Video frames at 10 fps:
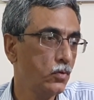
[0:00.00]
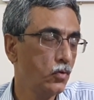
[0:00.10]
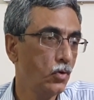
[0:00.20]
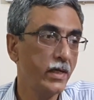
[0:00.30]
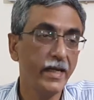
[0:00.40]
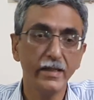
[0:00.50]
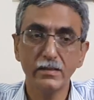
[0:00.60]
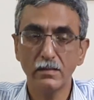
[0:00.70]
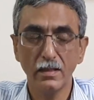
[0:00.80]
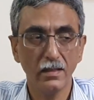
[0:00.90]

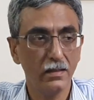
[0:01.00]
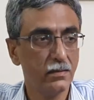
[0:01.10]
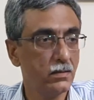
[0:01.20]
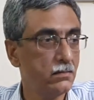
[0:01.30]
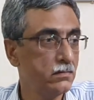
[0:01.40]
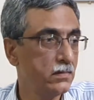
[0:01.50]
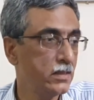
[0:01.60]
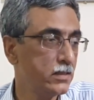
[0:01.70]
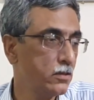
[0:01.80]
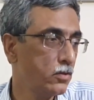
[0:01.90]

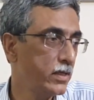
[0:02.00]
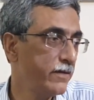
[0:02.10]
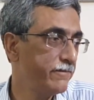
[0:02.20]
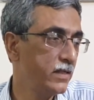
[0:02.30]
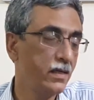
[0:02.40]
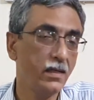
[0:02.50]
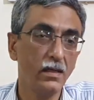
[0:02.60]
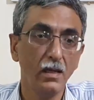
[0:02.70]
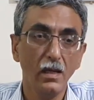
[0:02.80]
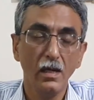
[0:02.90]
does not have the